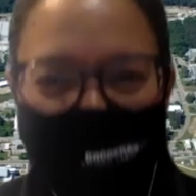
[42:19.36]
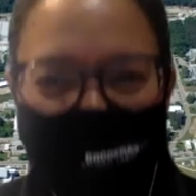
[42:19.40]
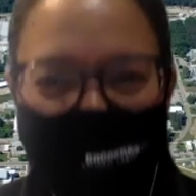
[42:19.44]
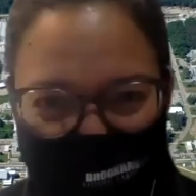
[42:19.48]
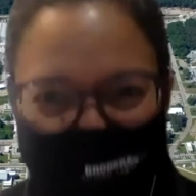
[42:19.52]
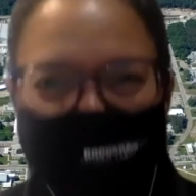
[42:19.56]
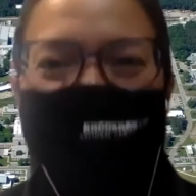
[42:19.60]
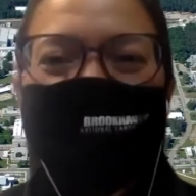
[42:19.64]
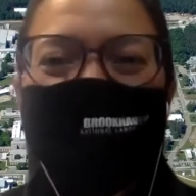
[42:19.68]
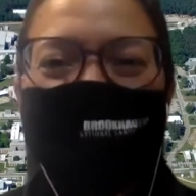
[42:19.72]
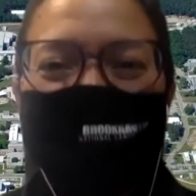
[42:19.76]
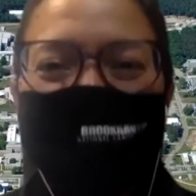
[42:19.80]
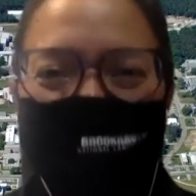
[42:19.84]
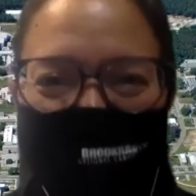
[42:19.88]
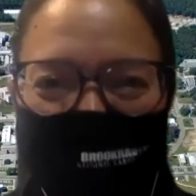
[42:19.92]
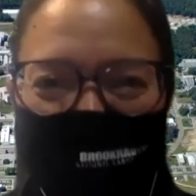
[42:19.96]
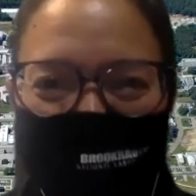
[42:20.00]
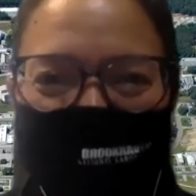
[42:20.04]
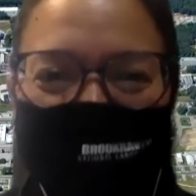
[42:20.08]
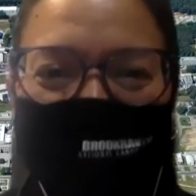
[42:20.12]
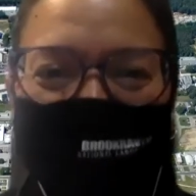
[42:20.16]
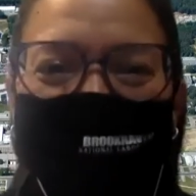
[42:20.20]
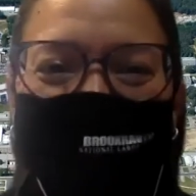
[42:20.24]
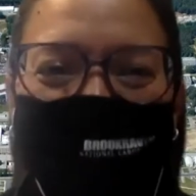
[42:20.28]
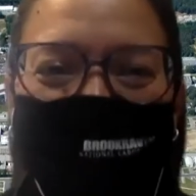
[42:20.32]
So mm -hmm. we're mm-hmm. going to
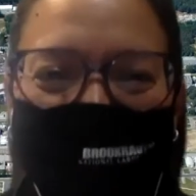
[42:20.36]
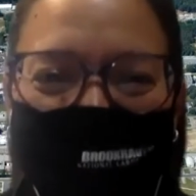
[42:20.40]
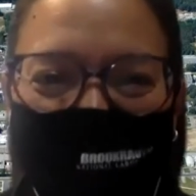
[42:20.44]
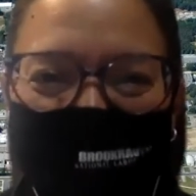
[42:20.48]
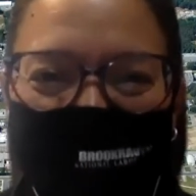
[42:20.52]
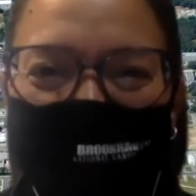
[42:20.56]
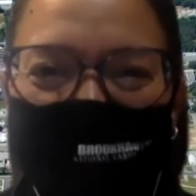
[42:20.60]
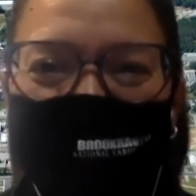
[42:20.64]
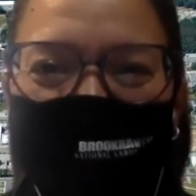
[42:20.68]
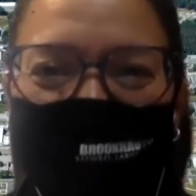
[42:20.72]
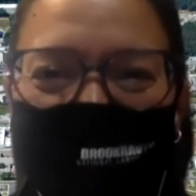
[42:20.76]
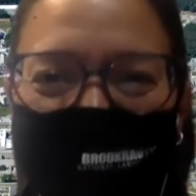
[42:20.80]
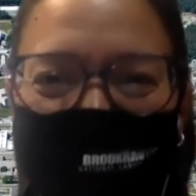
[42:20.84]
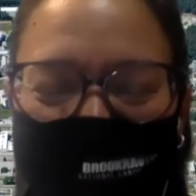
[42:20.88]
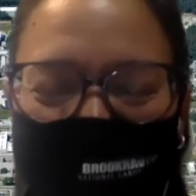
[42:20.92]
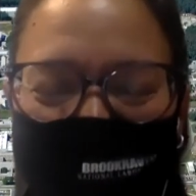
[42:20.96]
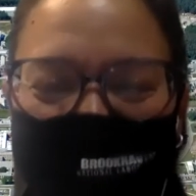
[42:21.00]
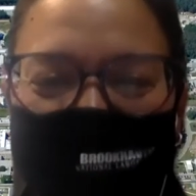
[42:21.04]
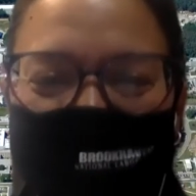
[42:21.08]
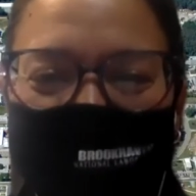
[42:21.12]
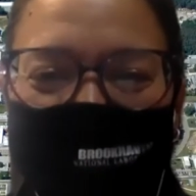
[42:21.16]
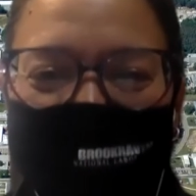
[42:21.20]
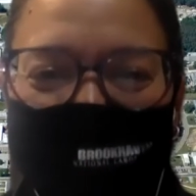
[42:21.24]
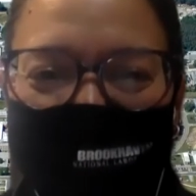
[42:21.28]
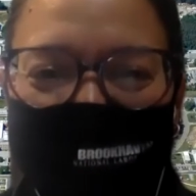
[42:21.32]
merge and
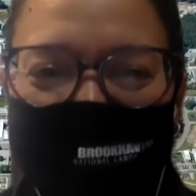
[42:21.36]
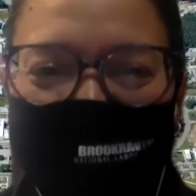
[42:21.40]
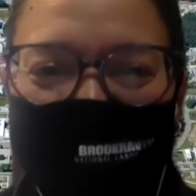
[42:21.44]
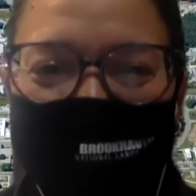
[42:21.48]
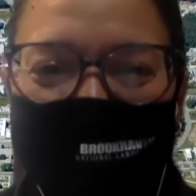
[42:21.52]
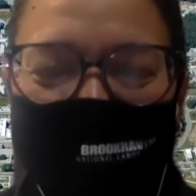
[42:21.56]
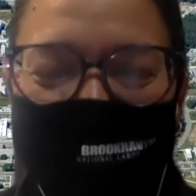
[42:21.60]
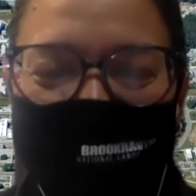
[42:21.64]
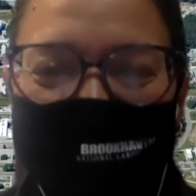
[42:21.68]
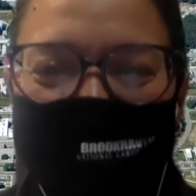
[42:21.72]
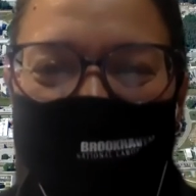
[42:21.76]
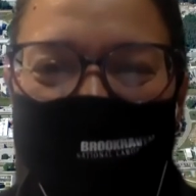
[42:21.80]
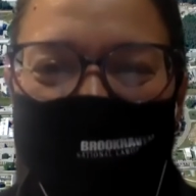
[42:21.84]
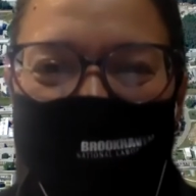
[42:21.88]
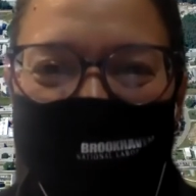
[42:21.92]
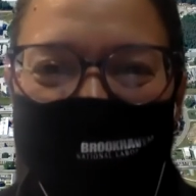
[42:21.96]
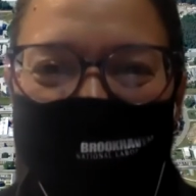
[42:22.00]
have one ring full